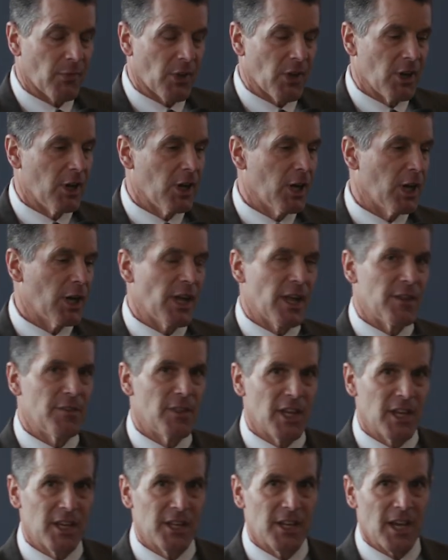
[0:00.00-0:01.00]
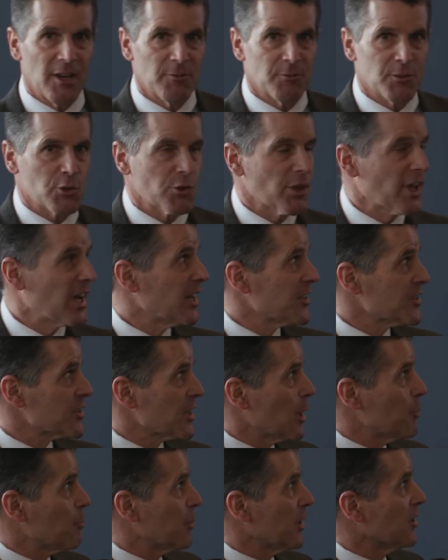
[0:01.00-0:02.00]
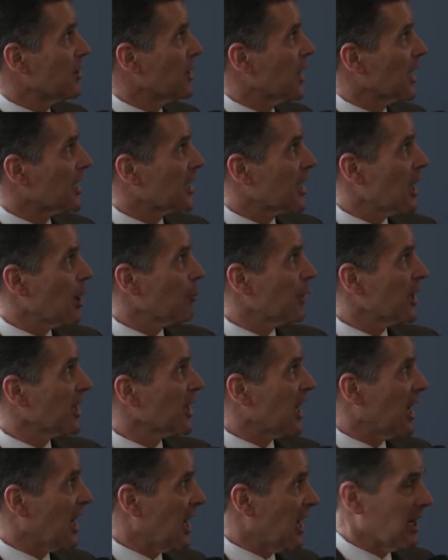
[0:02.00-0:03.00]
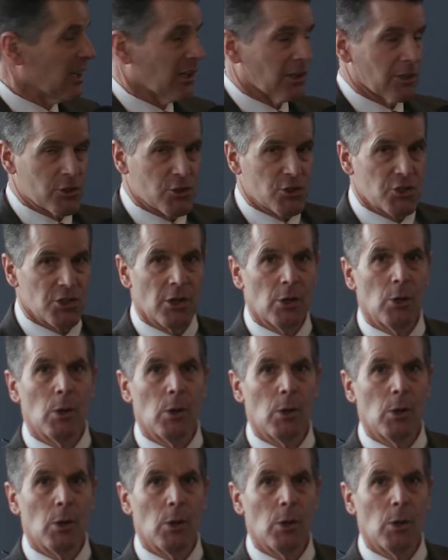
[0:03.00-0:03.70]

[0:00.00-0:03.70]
and then after that type in Lycoming College,